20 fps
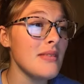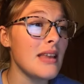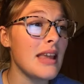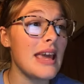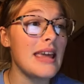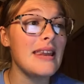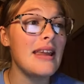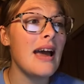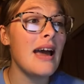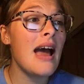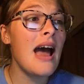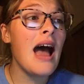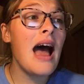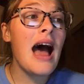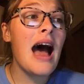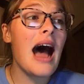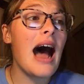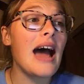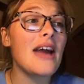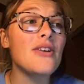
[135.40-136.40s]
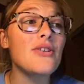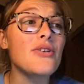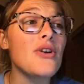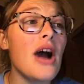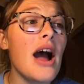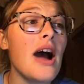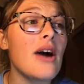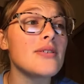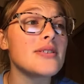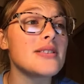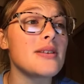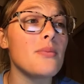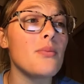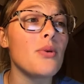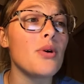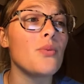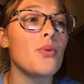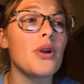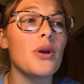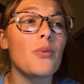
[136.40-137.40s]
And I don't know how
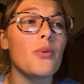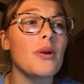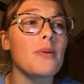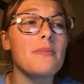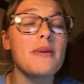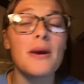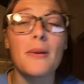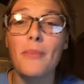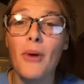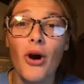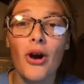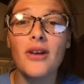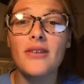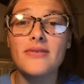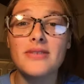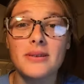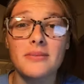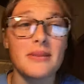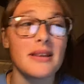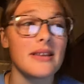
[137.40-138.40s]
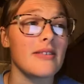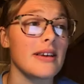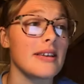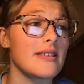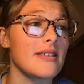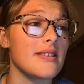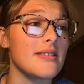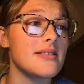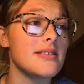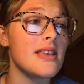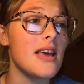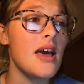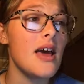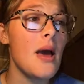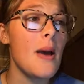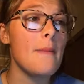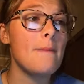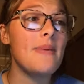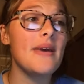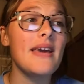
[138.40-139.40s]
someone wouldn't want to be a part of something like this.
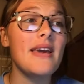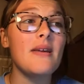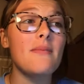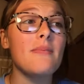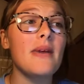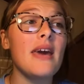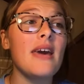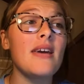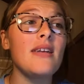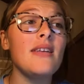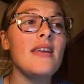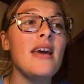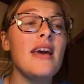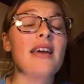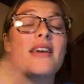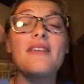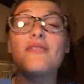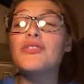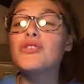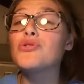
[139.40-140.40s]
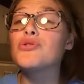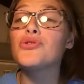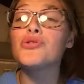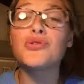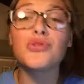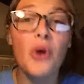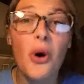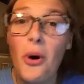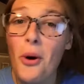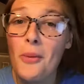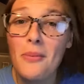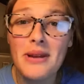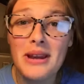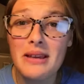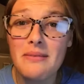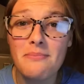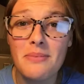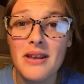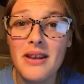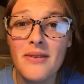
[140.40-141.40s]
Being a man gives you so many
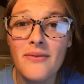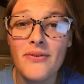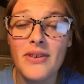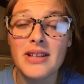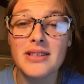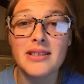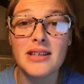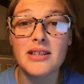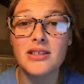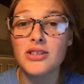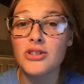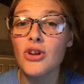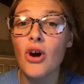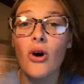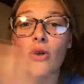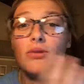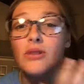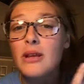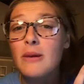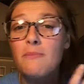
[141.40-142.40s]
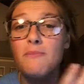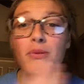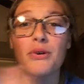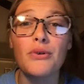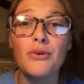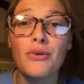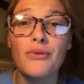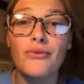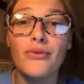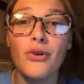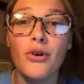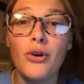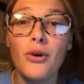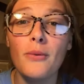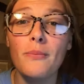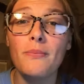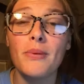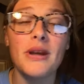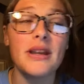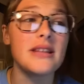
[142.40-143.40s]
benefits. It's not only beautiful,
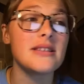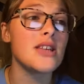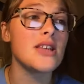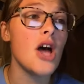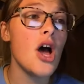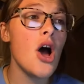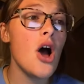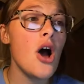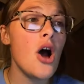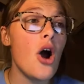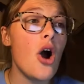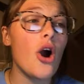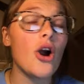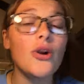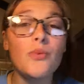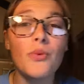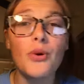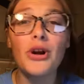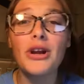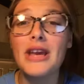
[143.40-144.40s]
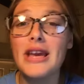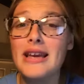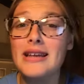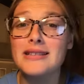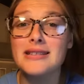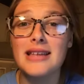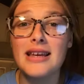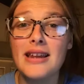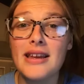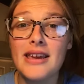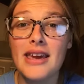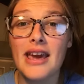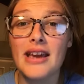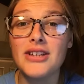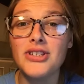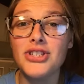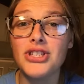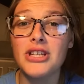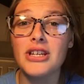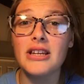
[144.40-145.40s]
but it's hardworking and
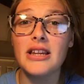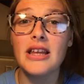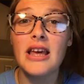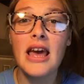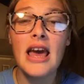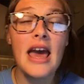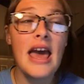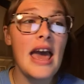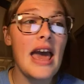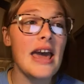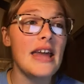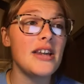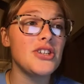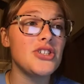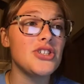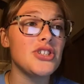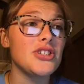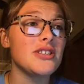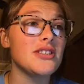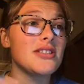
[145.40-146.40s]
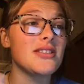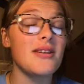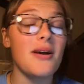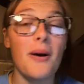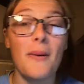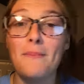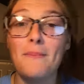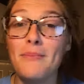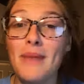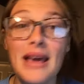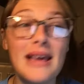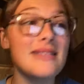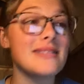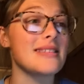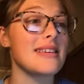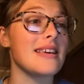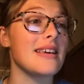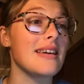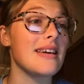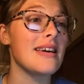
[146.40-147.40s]
dedication, and it's just
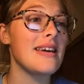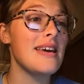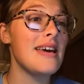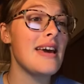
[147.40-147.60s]
amazing.